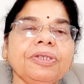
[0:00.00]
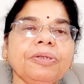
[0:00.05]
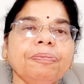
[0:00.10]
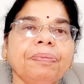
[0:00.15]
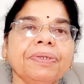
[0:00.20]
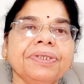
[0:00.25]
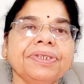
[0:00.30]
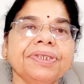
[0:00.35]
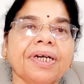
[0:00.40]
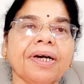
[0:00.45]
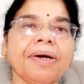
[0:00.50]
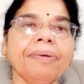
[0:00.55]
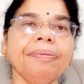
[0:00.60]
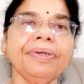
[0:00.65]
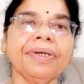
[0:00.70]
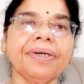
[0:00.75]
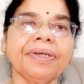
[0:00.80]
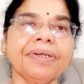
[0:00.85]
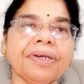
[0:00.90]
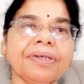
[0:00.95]
the Punjab
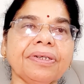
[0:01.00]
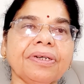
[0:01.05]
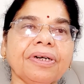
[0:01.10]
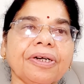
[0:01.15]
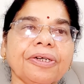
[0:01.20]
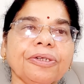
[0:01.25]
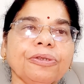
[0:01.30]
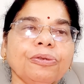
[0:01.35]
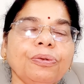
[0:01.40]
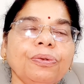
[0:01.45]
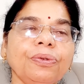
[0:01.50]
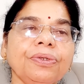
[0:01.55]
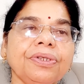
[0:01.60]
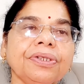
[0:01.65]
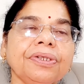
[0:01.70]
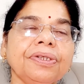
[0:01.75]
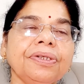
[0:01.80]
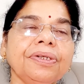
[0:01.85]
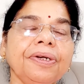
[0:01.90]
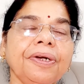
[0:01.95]
and Haryana High Court,